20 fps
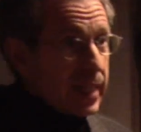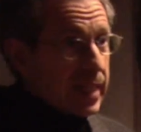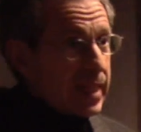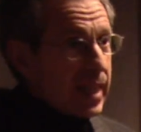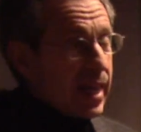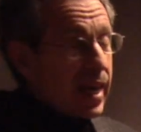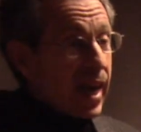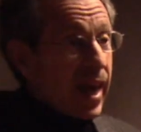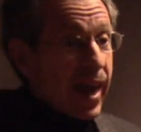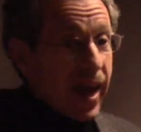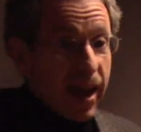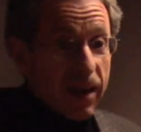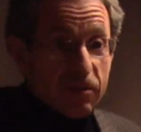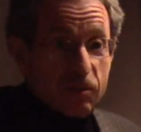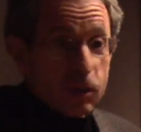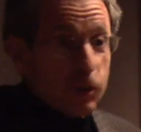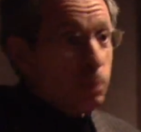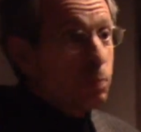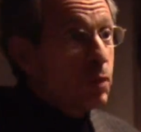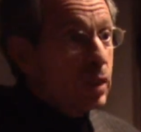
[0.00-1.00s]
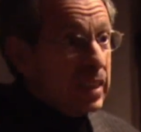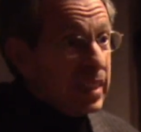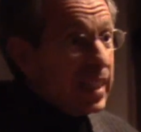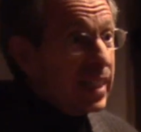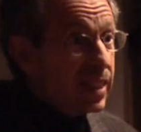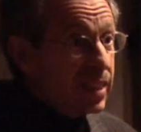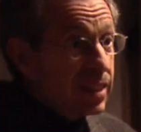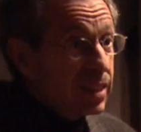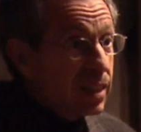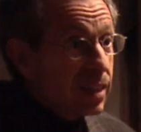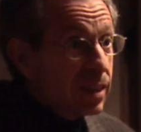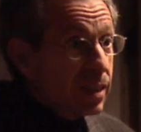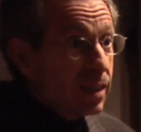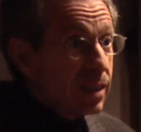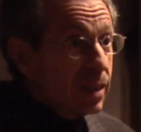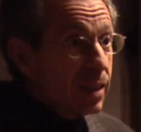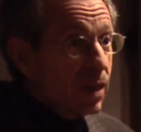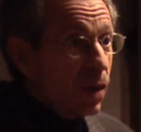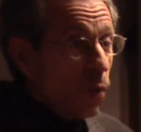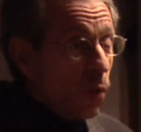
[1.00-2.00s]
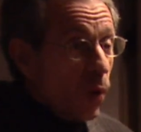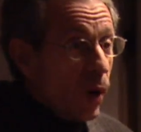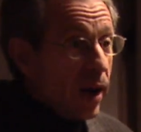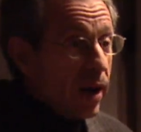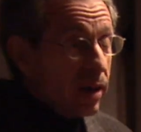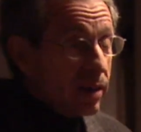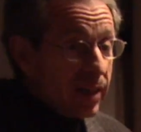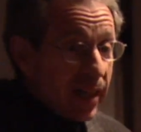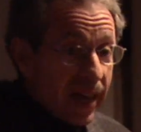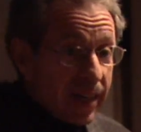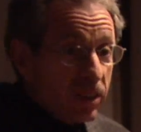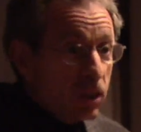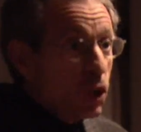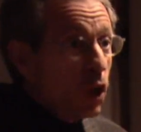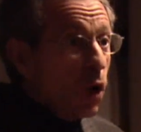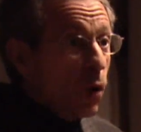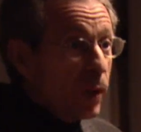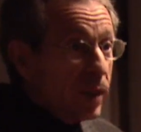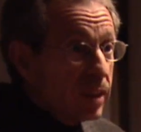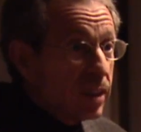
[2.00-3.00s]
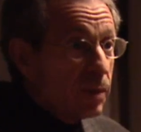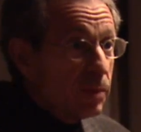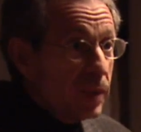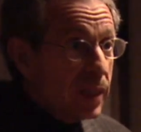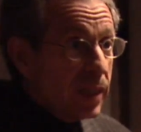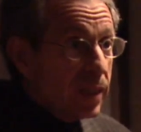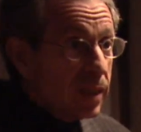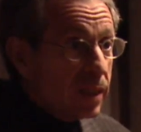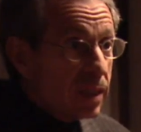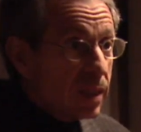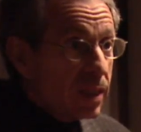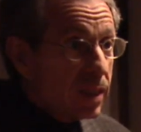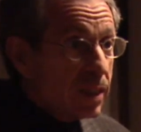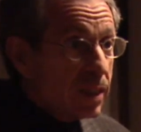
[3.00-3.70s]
Then I have to predict where that's going to be.